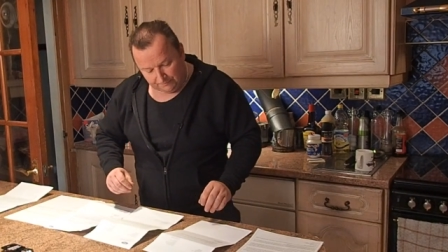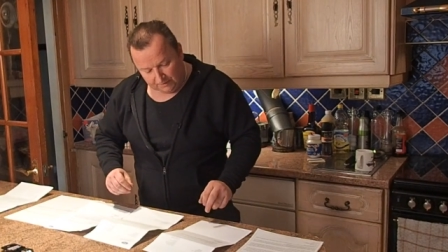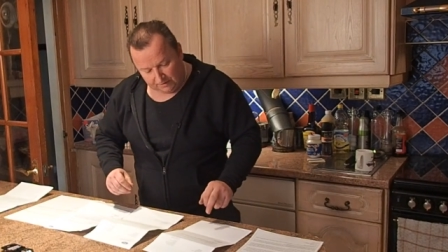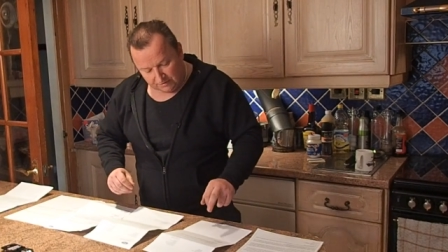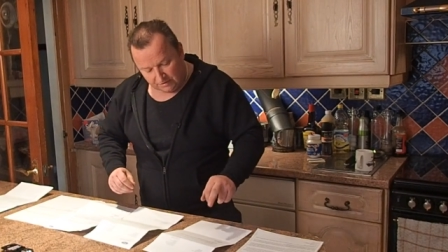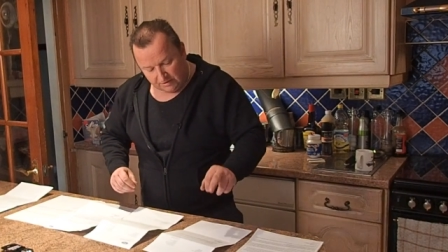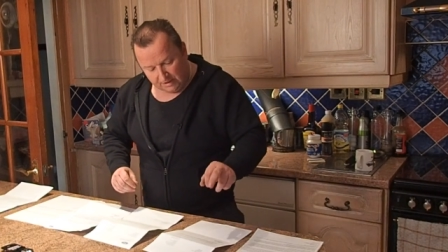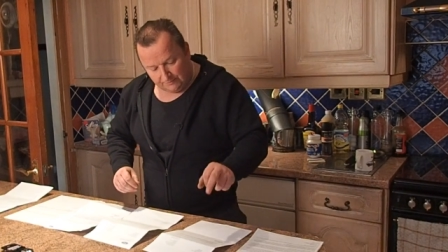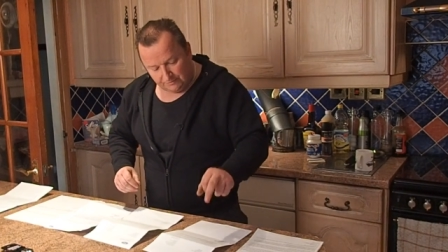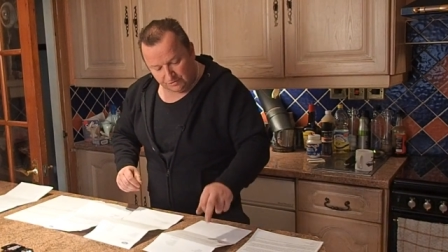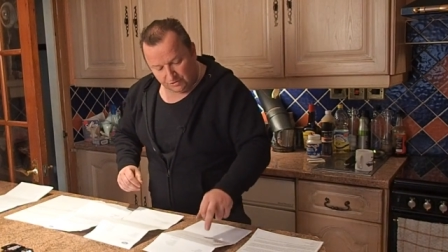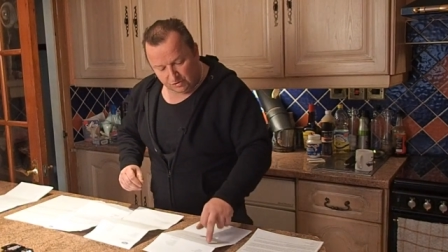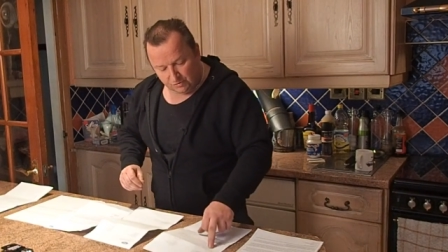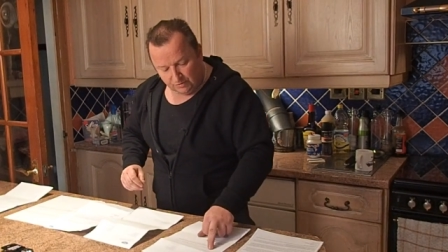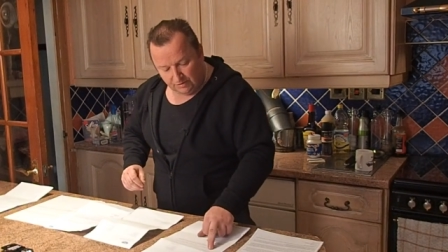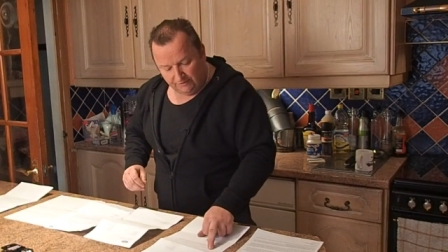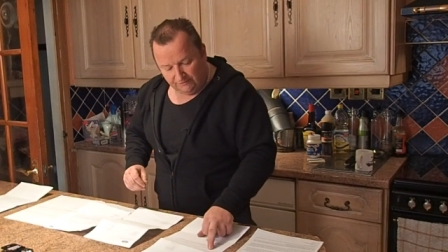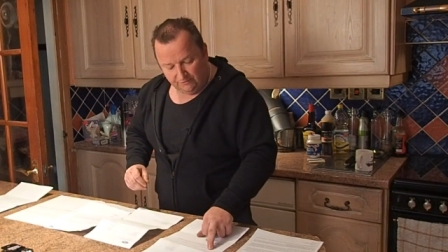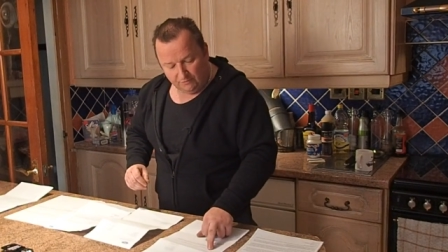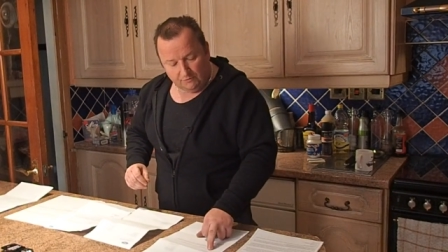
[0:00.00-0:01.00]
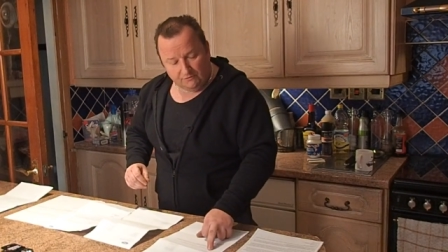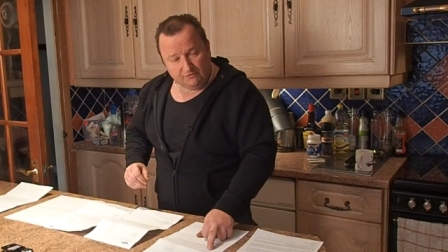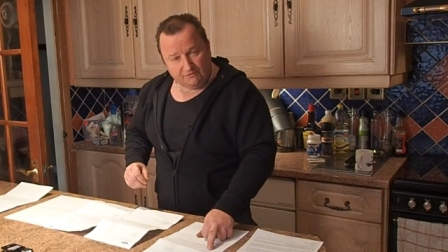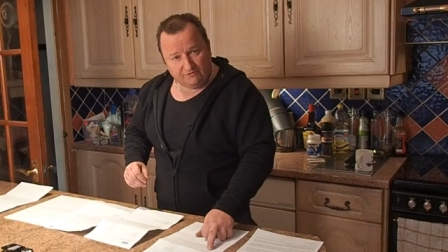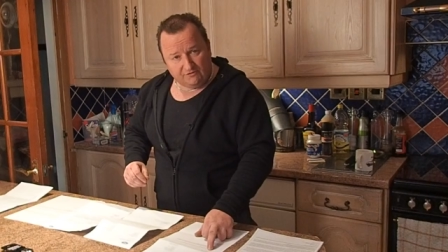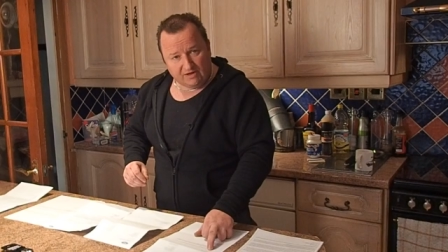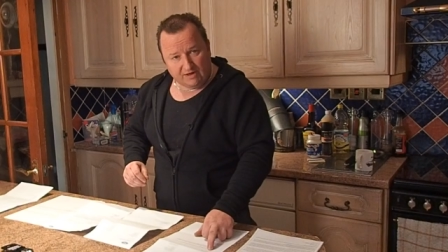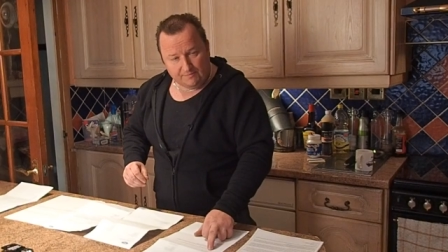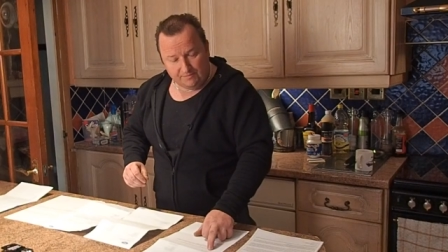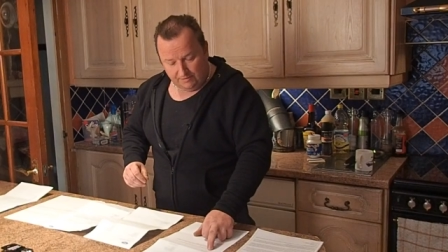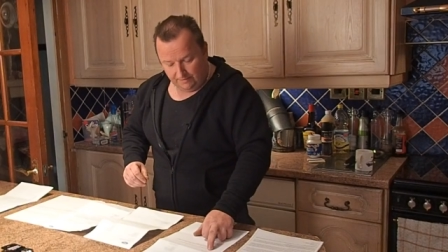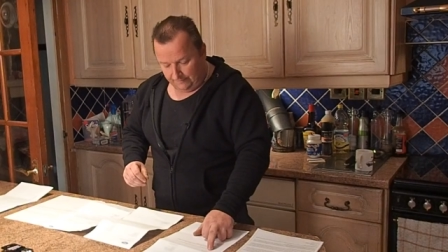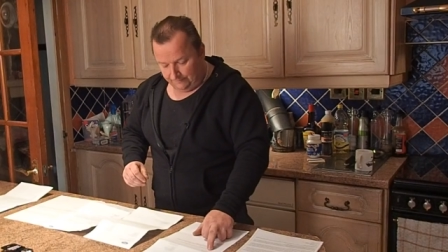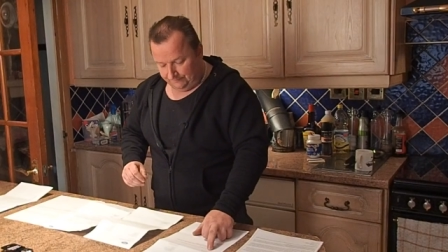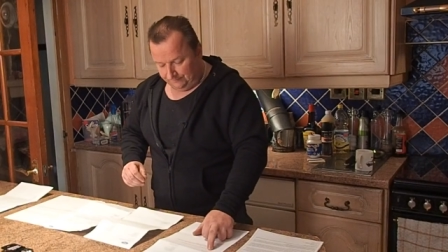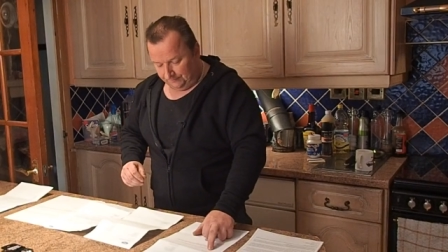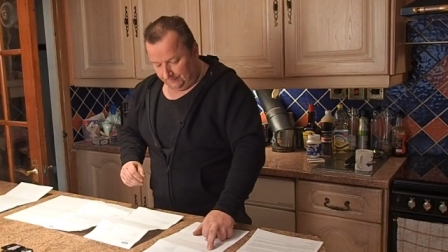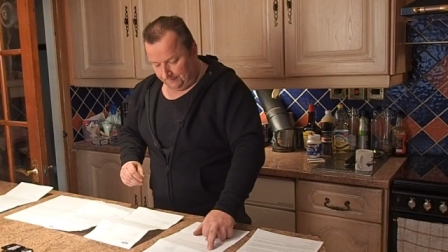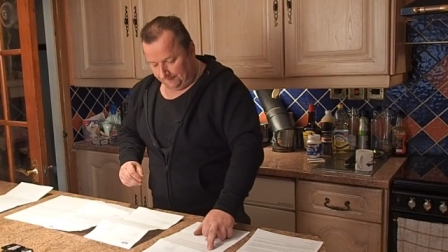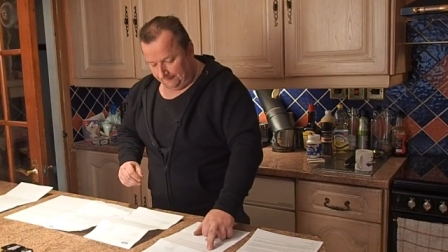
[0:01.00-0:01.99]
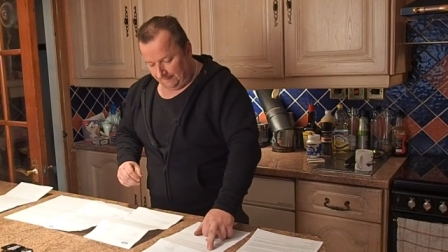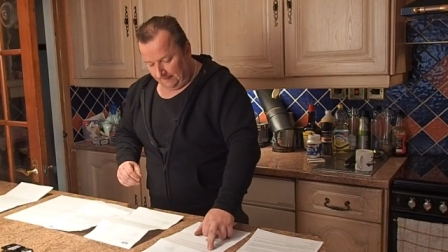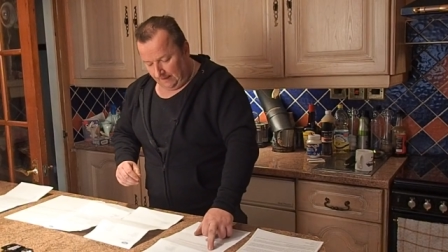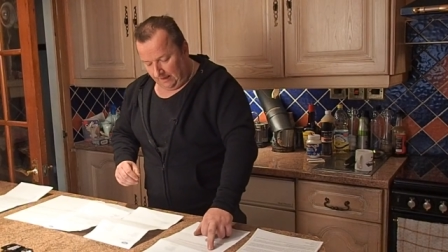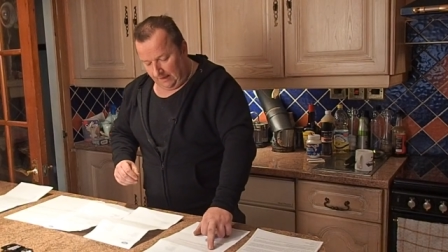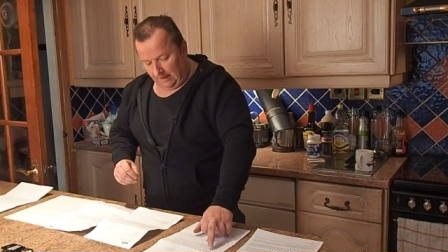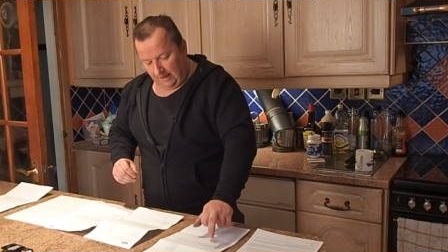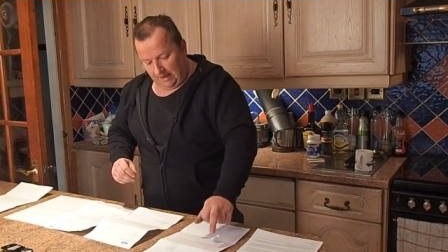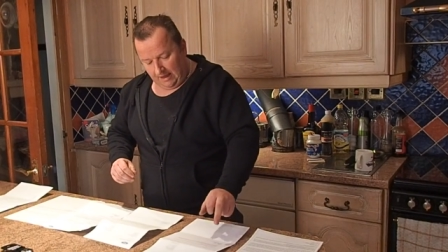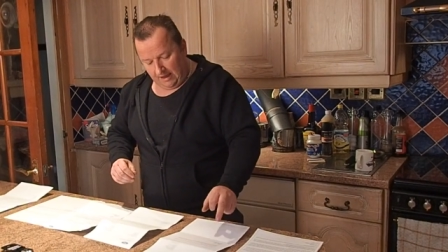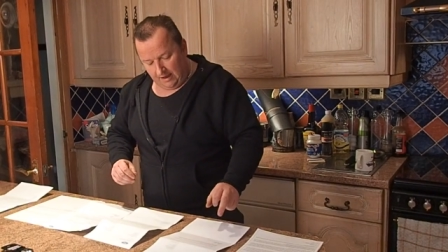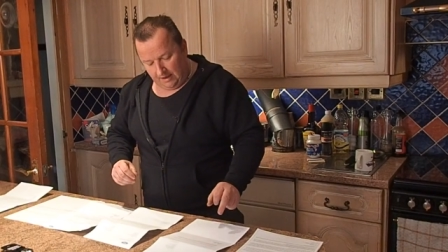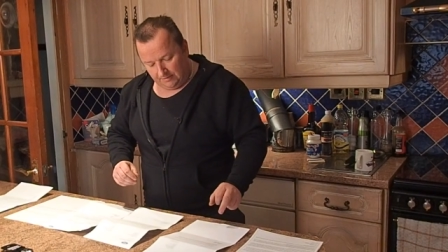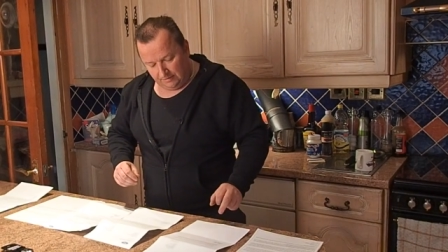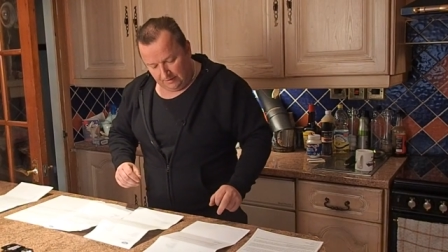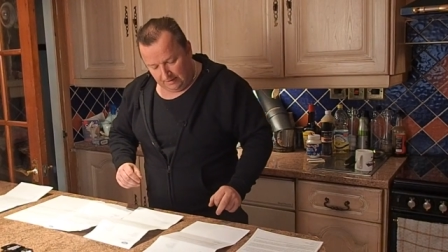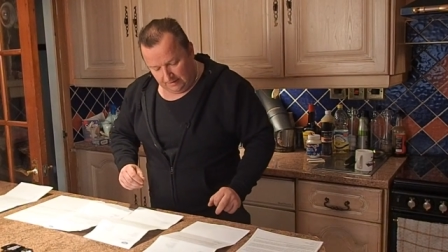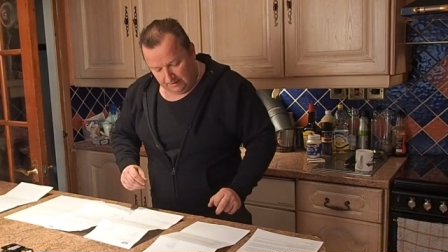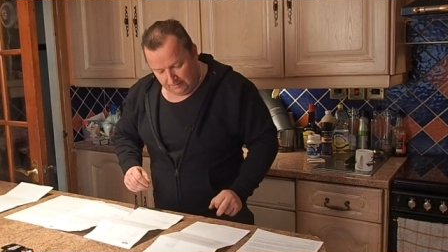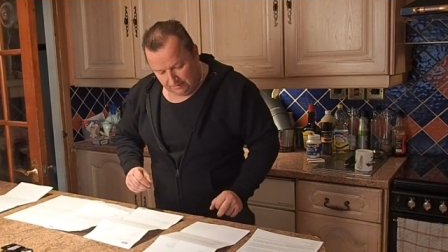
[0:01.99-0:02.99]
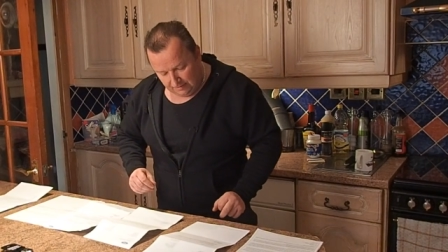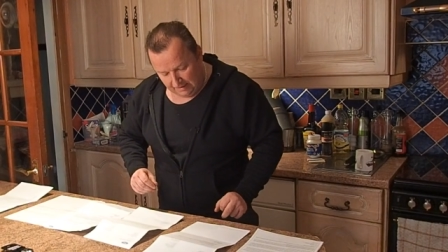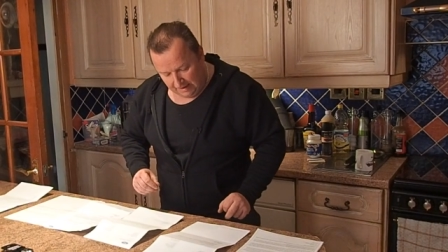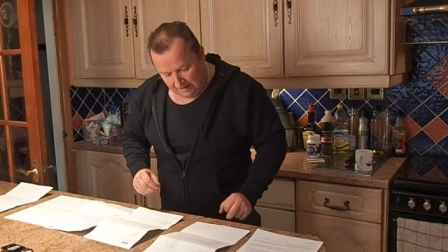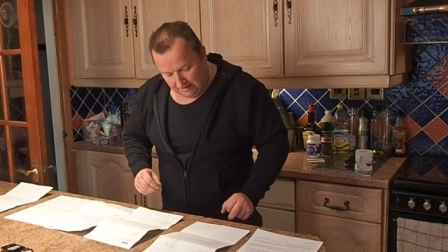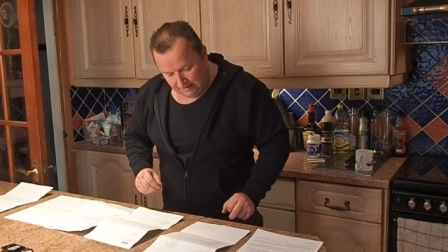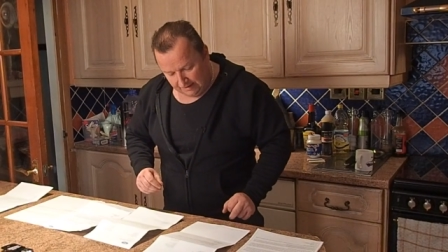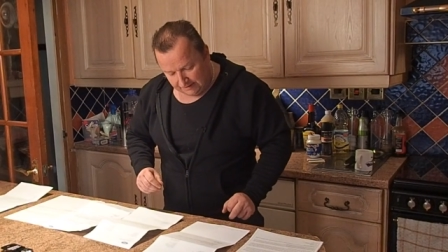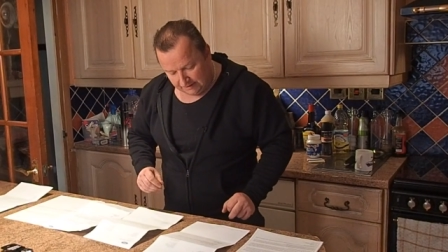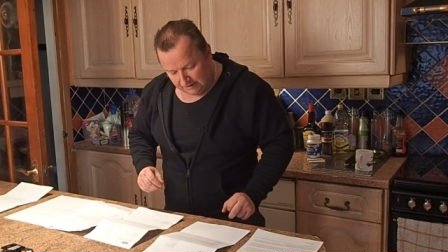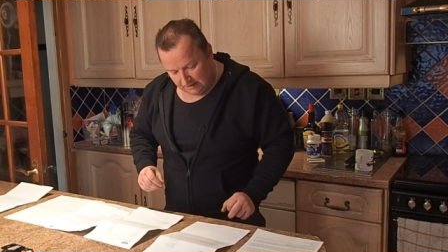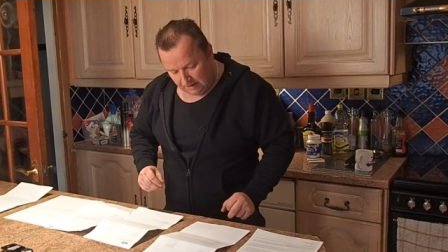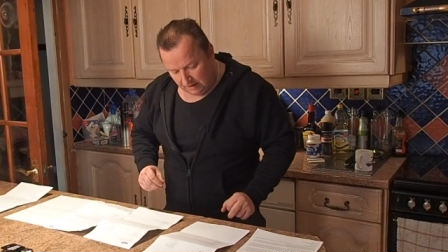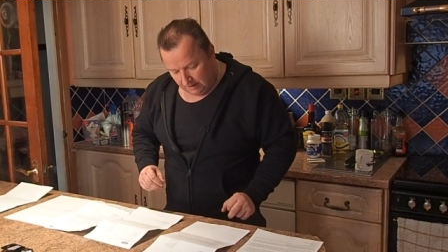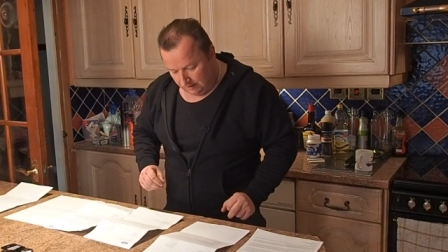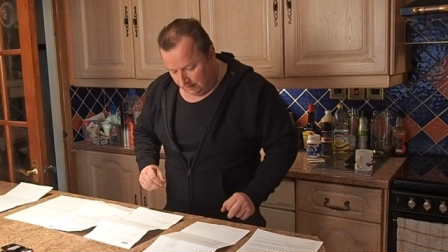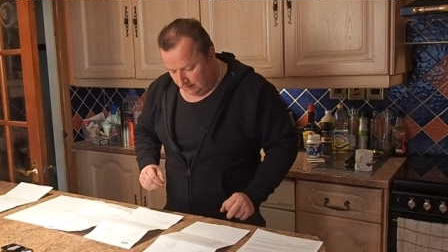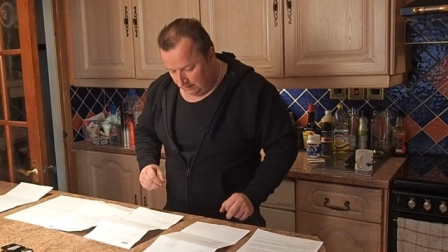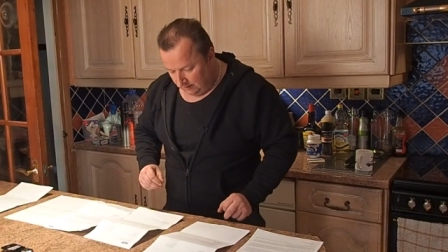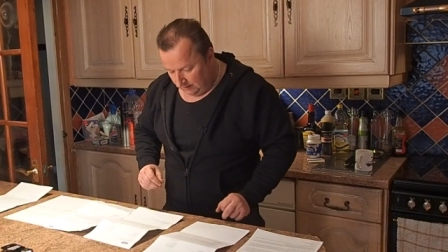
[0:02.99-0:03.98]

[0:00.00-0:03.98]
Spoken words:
So that was the 24th of Feb, and in that letter